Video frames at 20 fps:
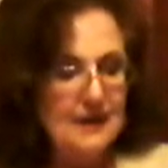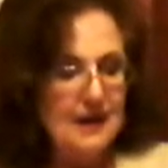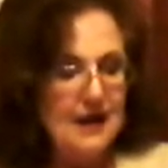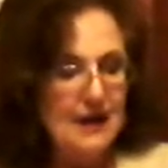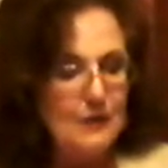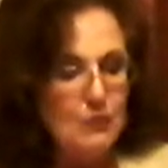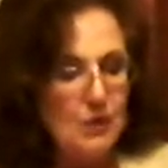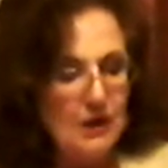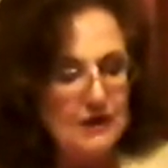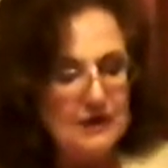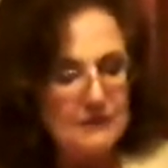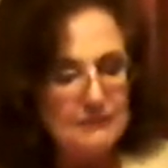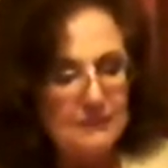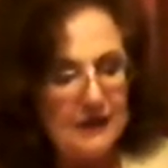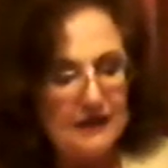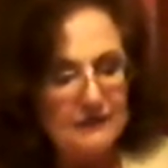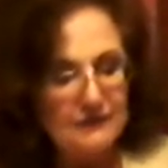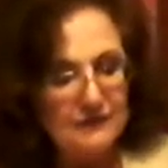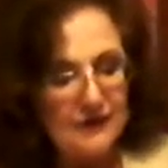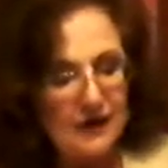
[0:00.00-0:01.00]
I wanted
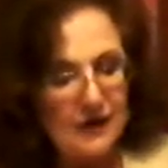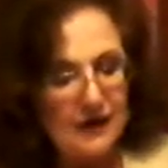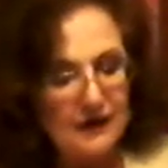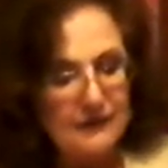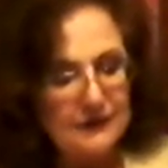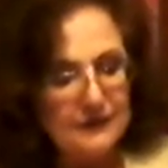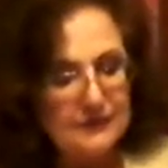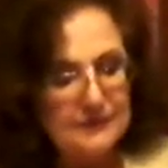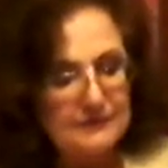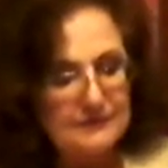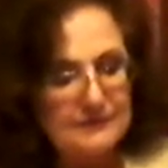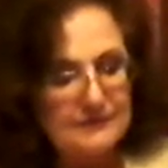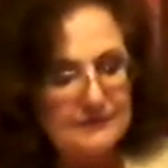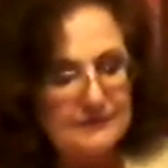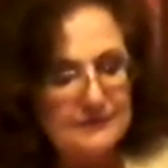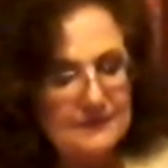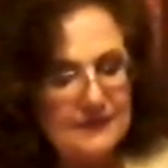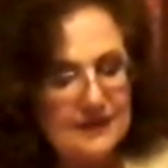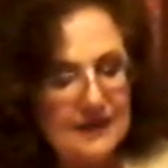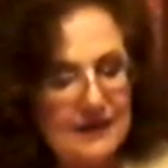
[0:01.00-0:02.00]
my father,
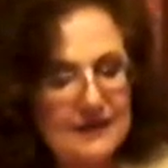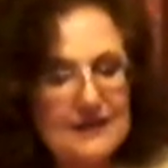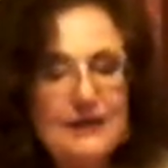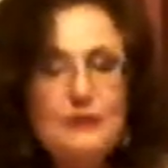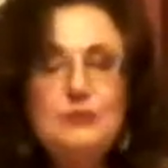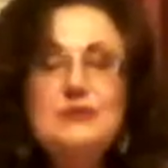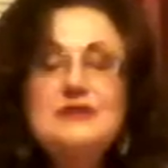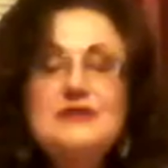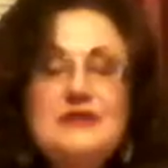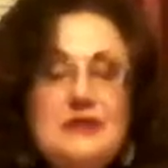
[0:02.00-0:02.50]
and he was